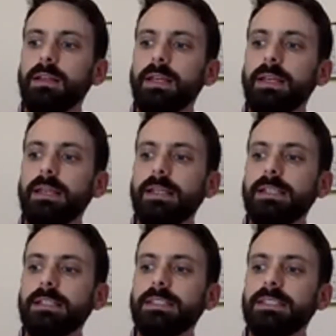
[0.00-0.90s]

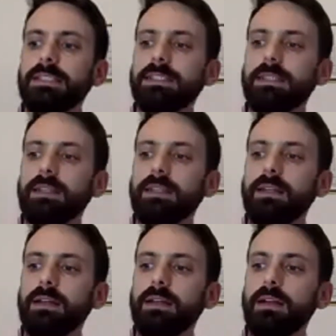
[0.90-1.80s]
is
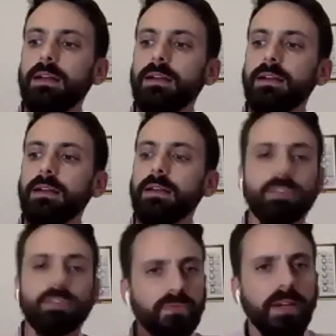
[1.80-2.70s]
gets
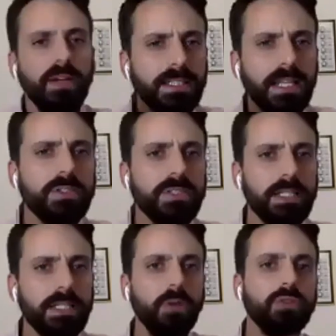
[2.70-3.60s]
very dangerously
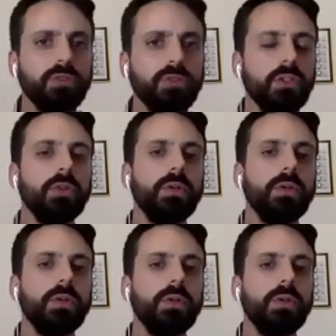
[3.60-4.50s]
close to
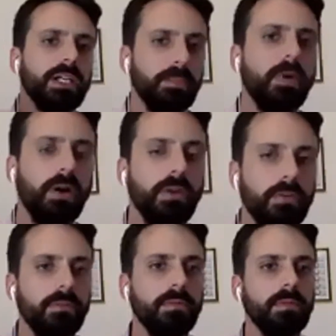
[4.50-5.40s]
infringing upon
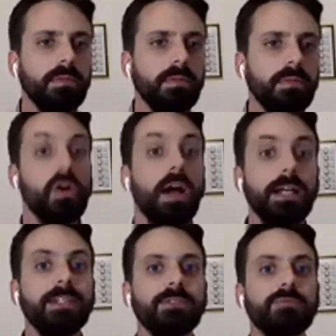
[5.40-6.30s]

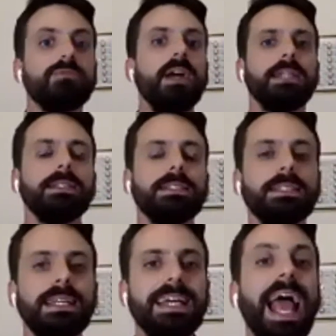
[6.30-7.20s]
enshrined rights.